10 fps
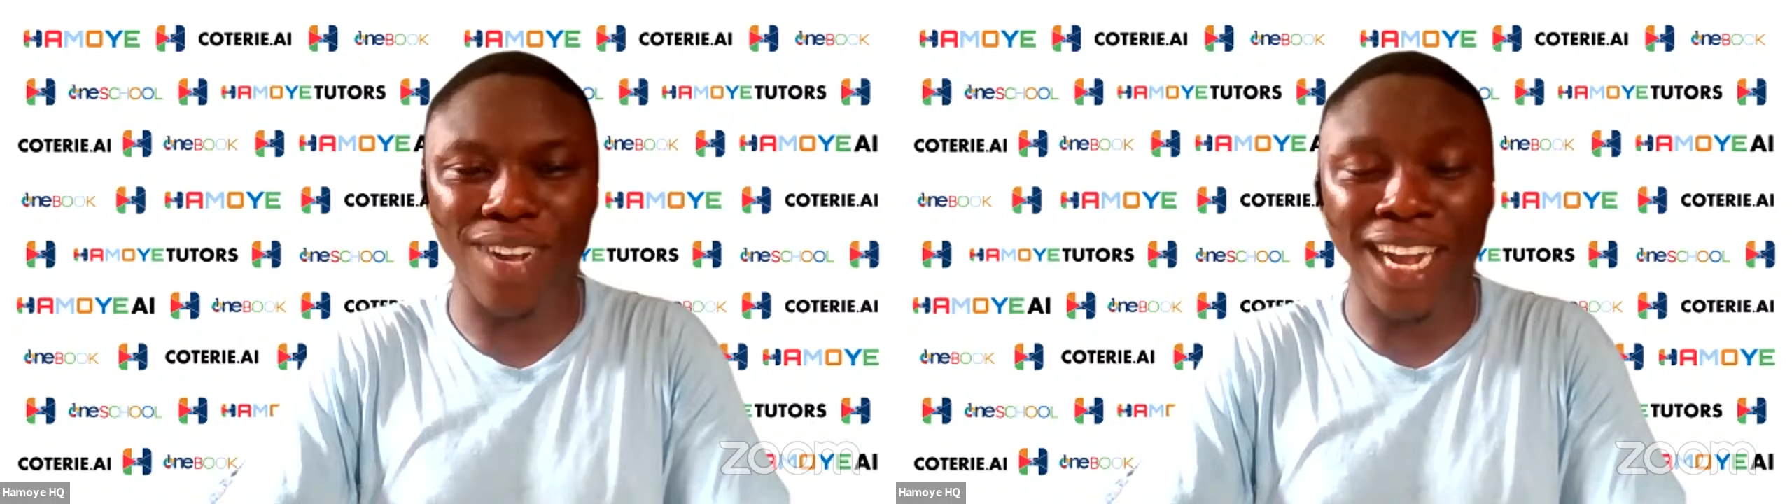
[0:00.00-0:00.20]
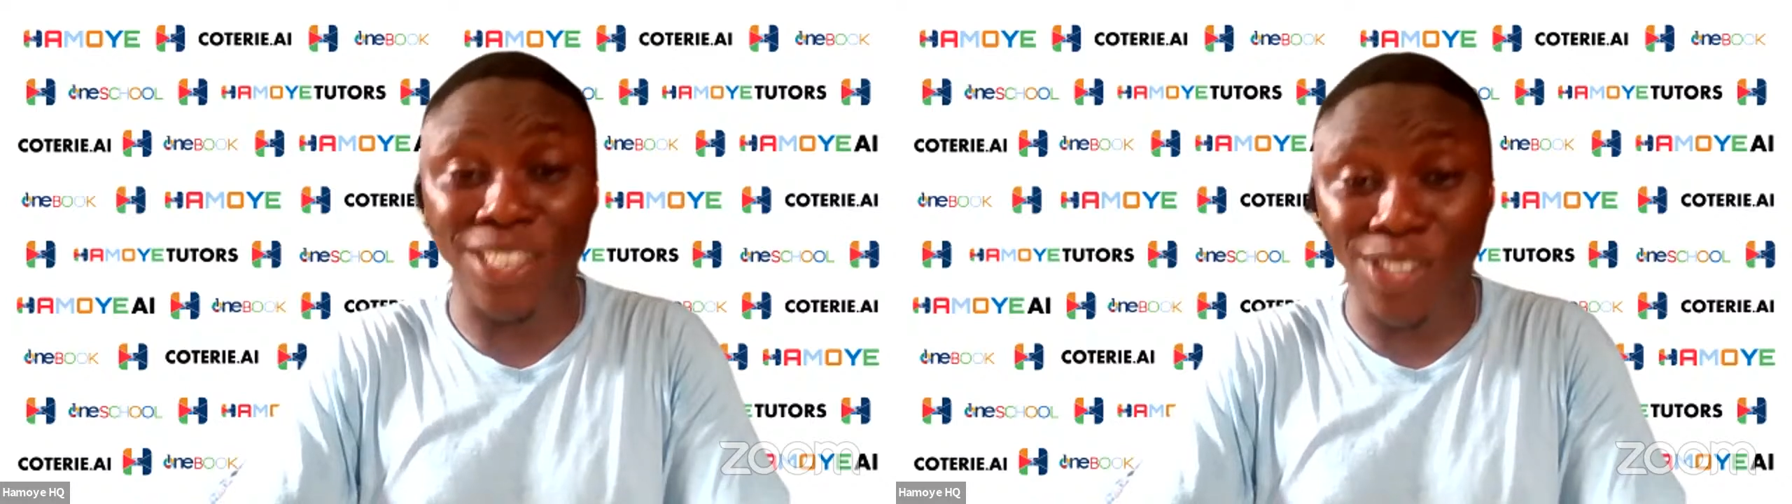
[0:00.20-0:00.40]

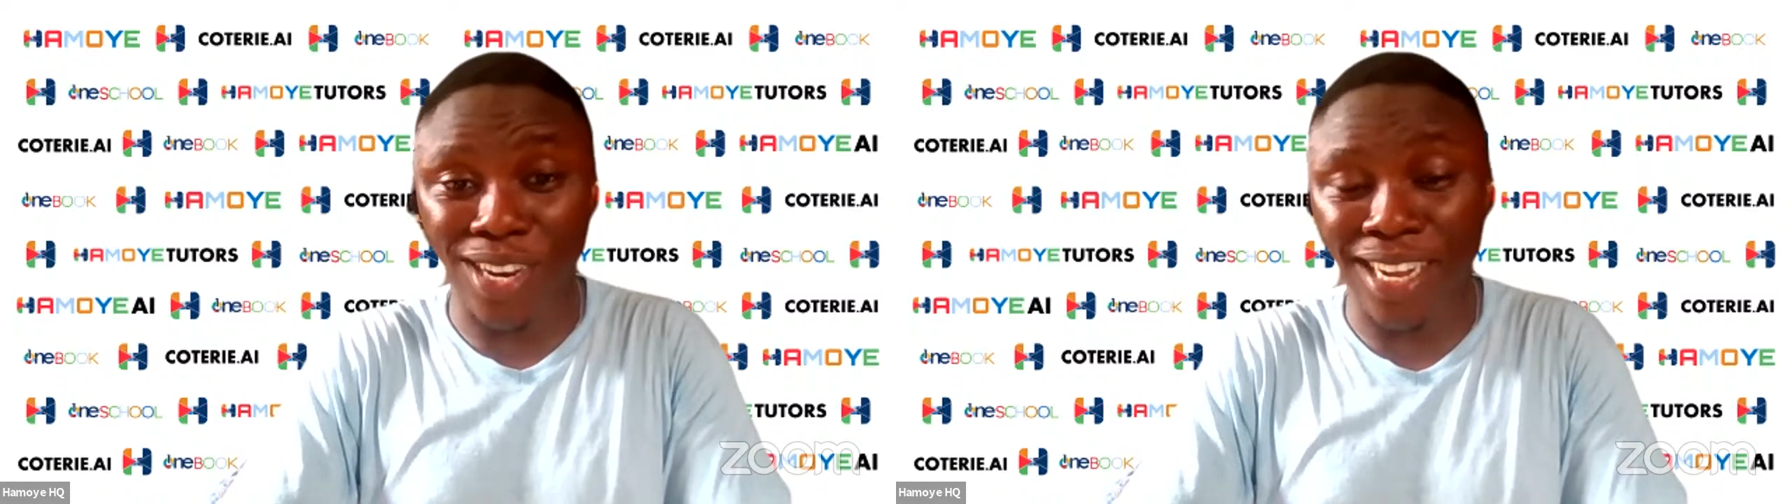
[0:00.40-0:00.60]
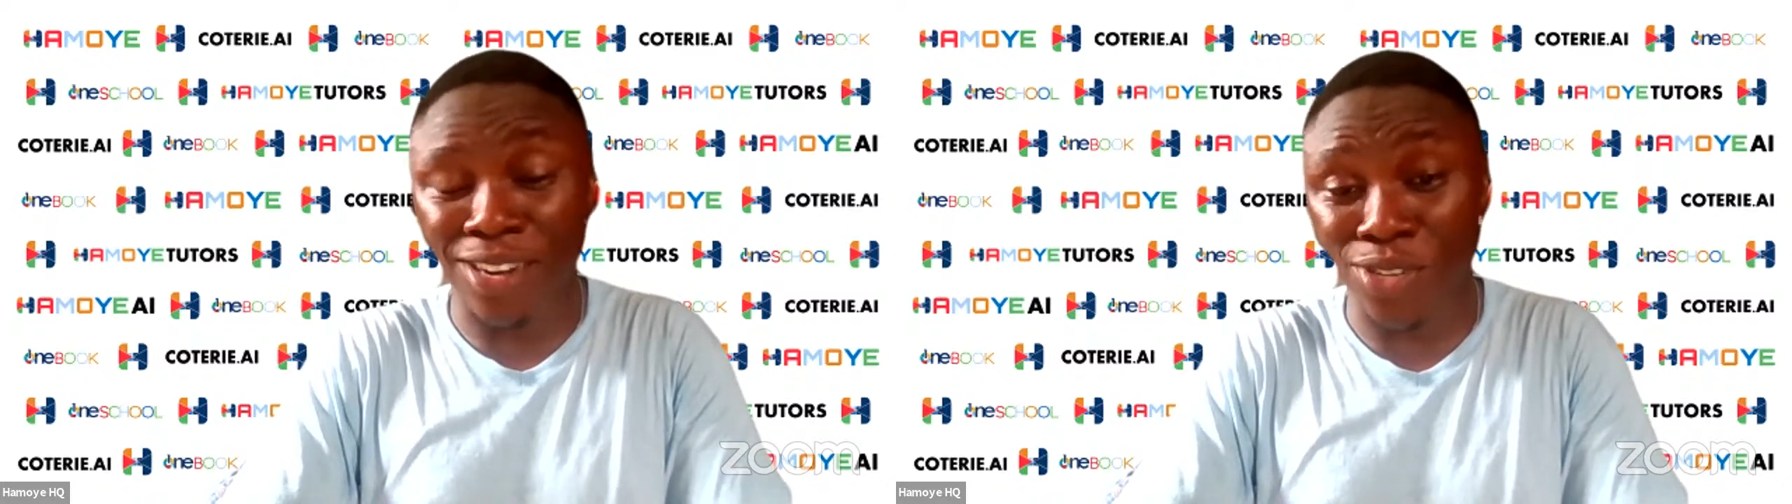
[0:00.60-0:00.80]

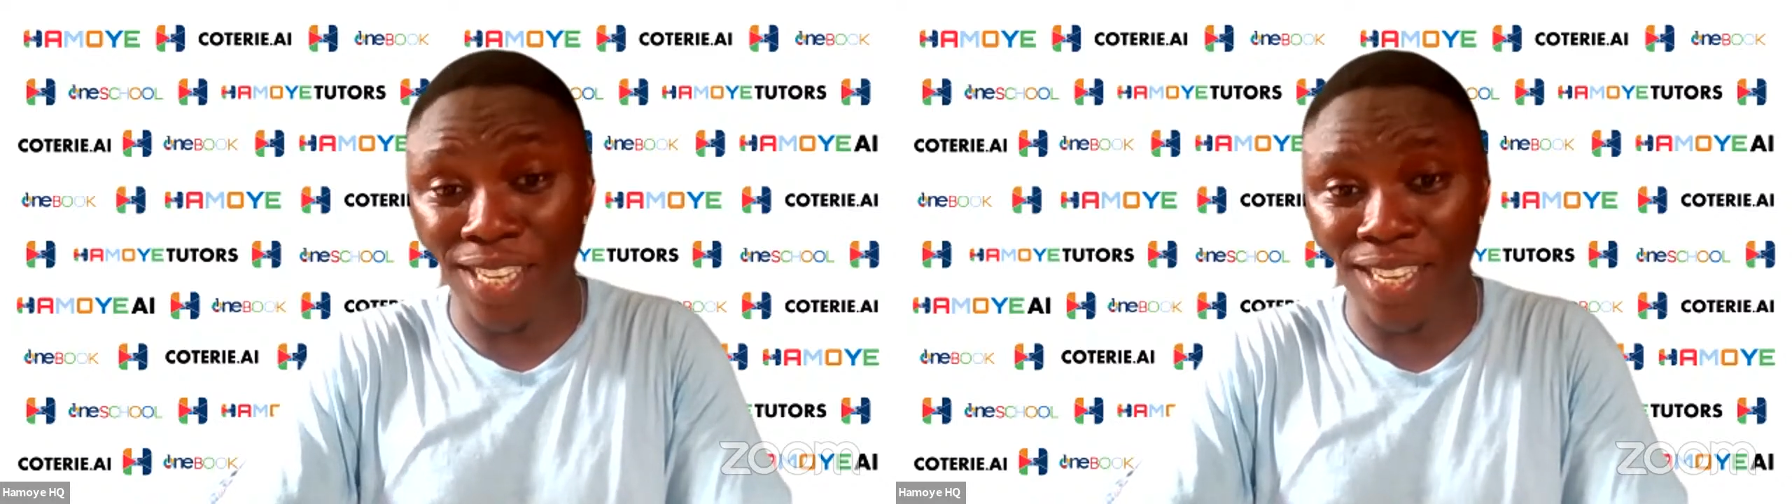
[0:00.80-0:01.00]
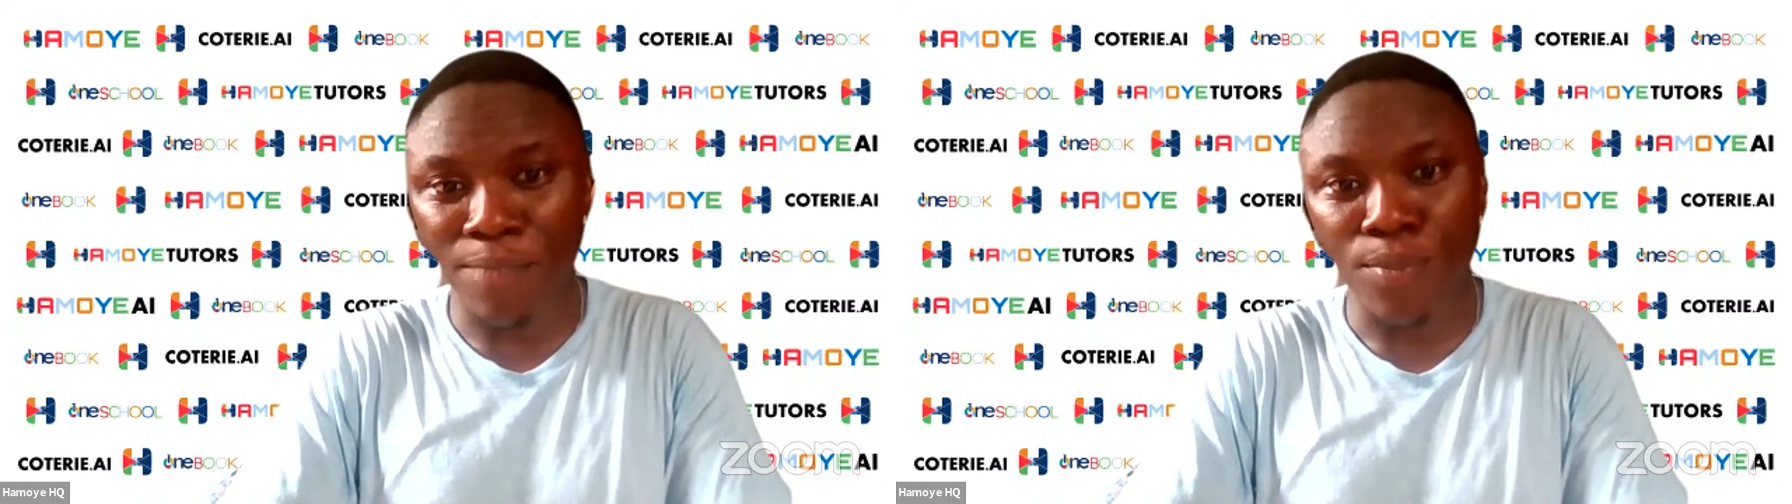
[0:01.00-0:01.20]
Adiola
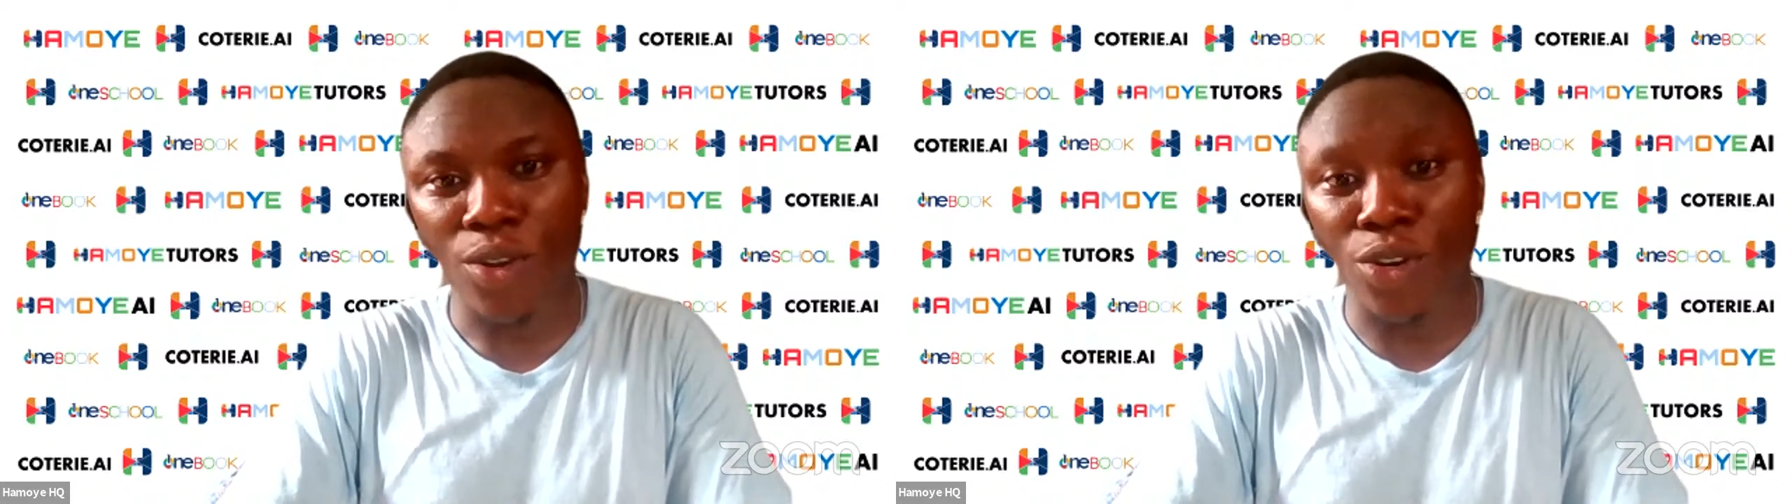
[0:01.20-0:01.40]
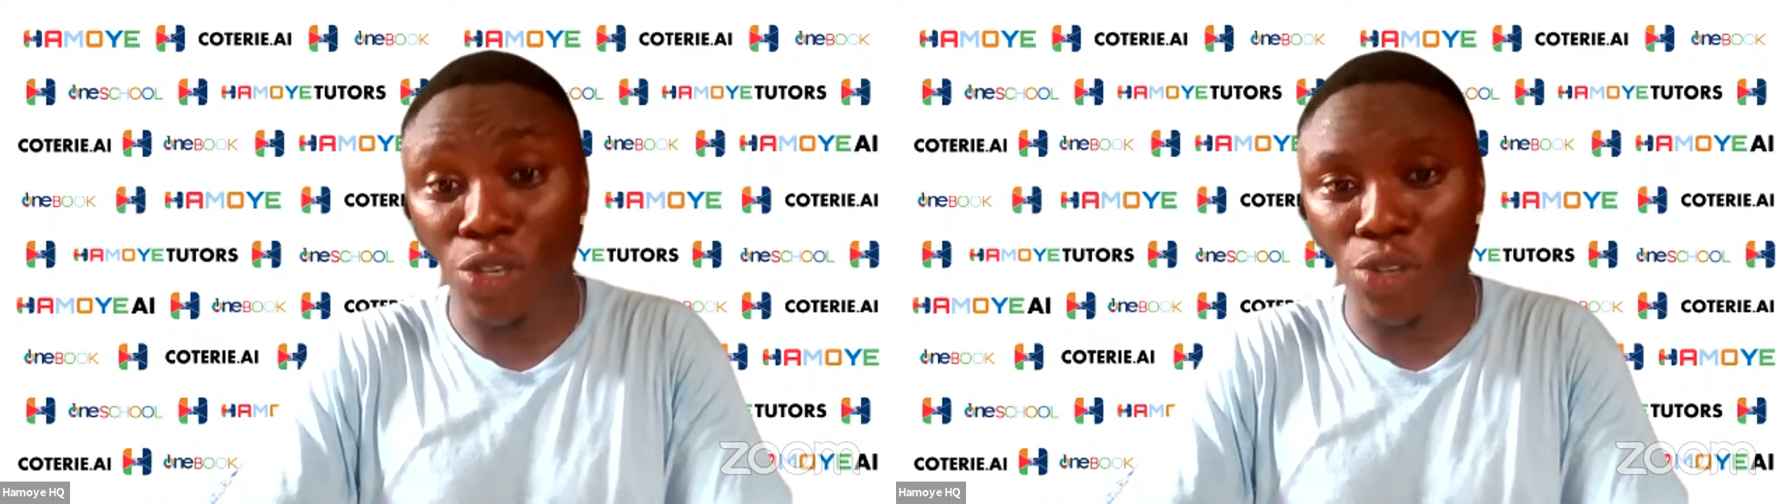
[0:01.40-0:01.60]
Akonde
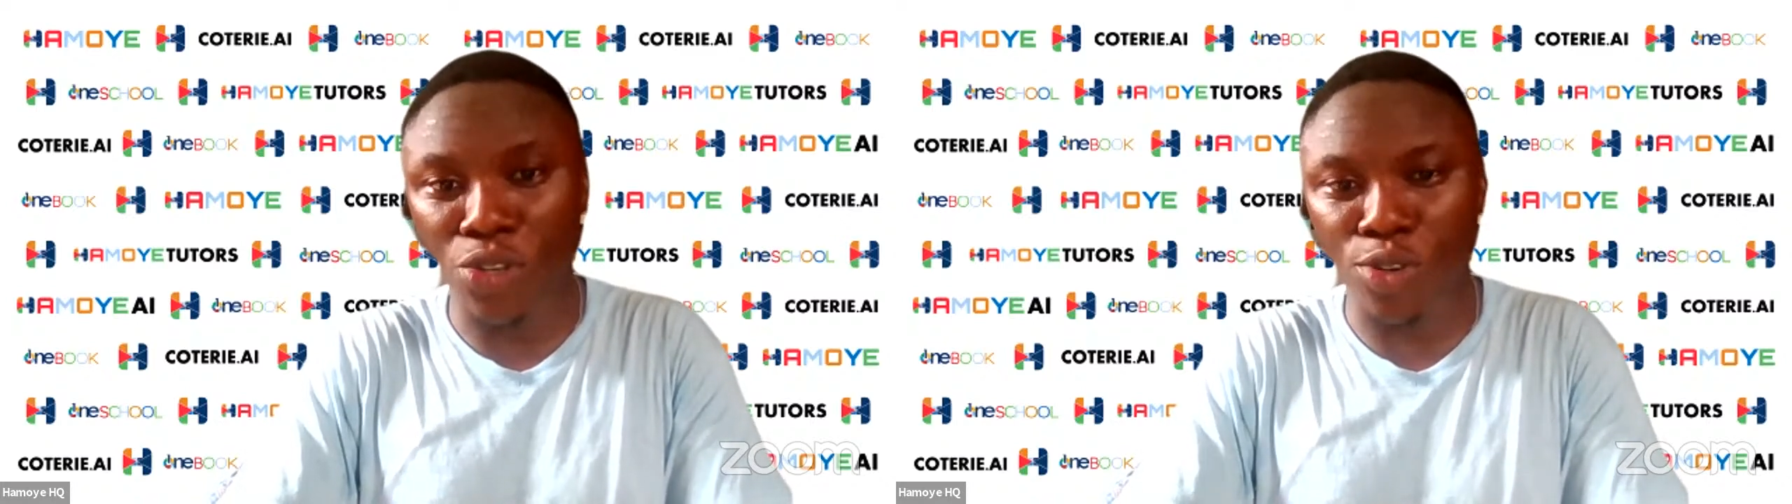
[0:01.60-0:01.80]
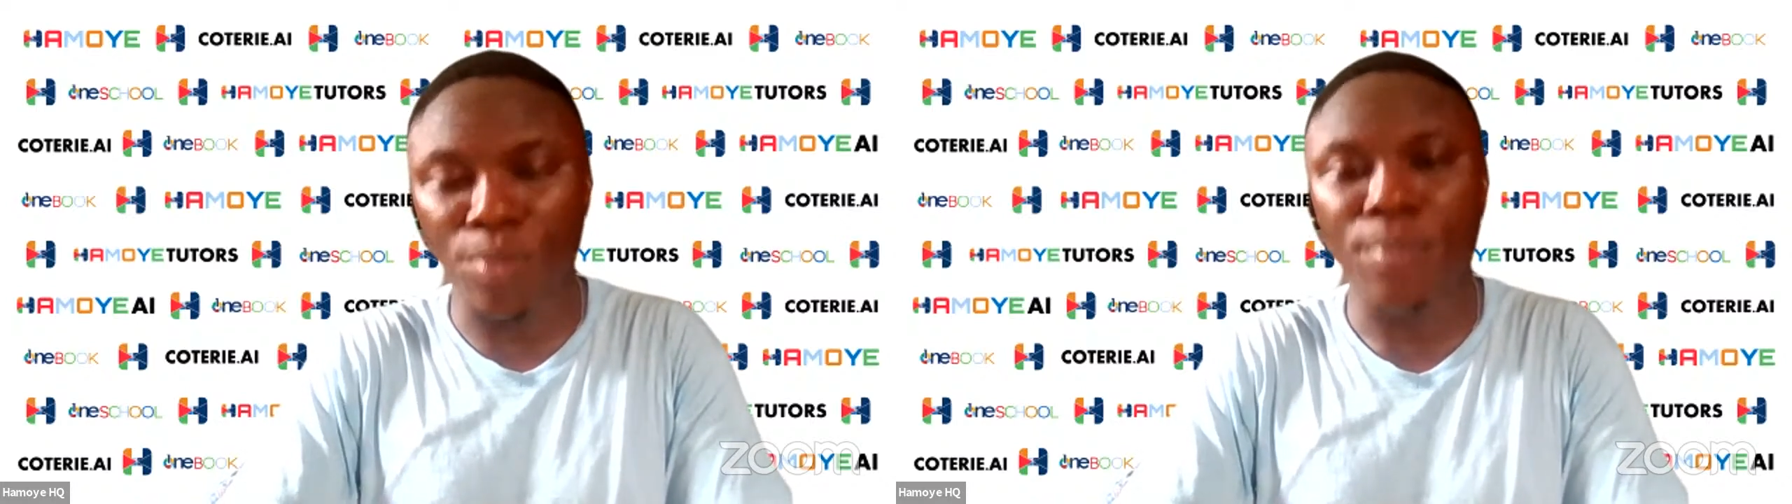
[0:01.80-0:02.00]
on
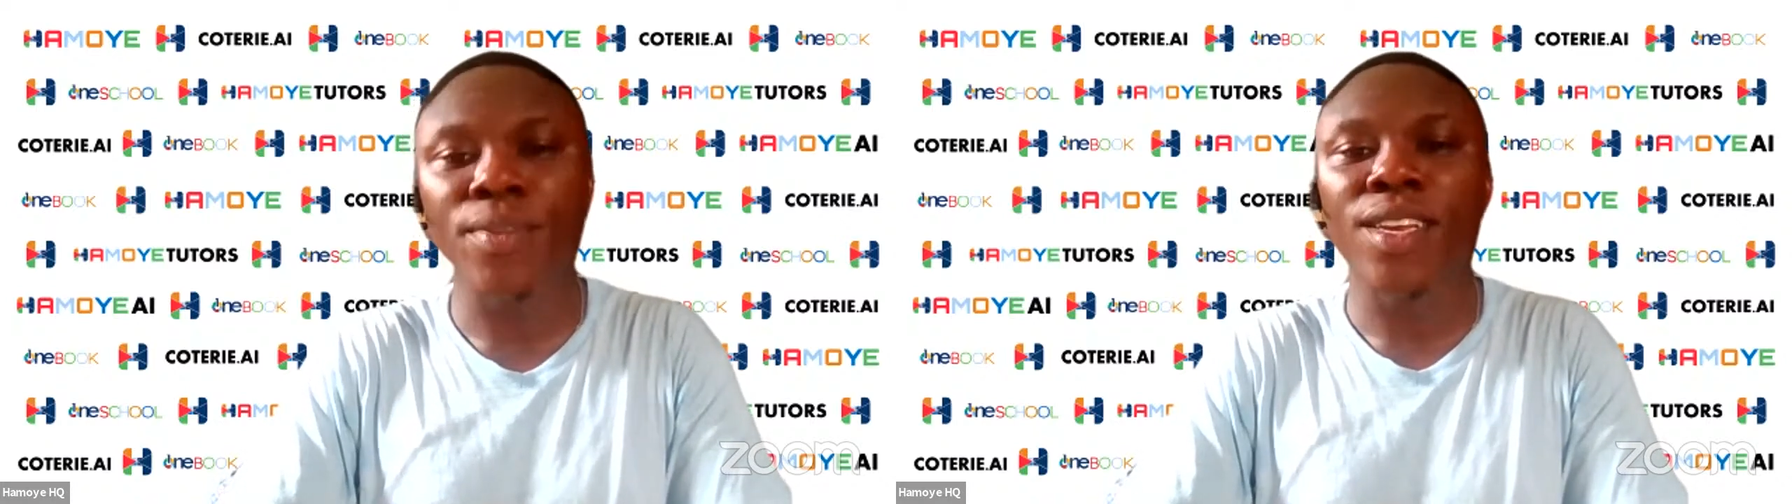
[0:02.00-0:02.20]
YouTube.